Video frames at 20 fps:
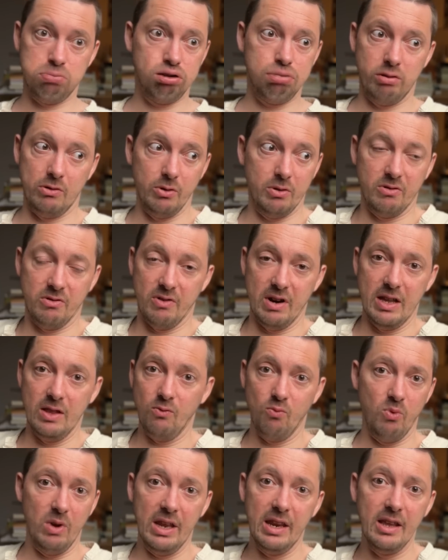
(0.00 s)

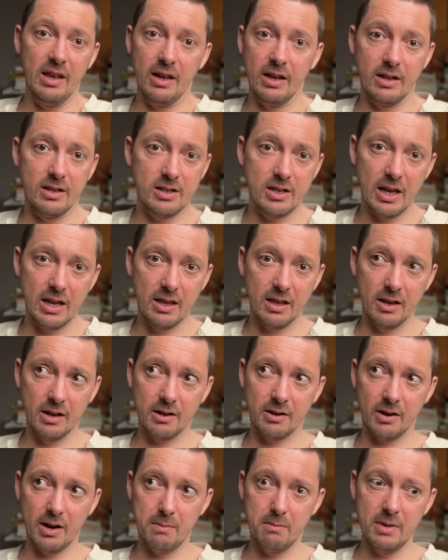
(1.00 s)
Ukraine winning and taking
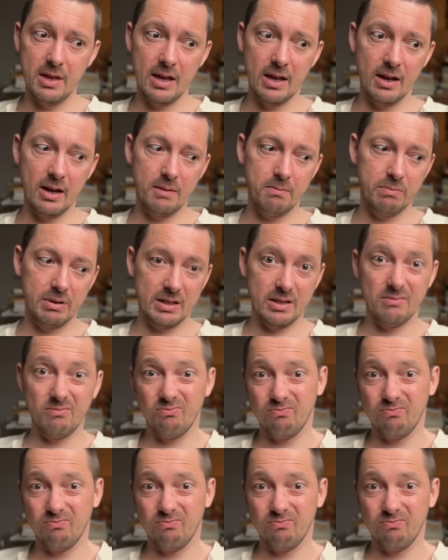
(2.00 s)
Crimea, but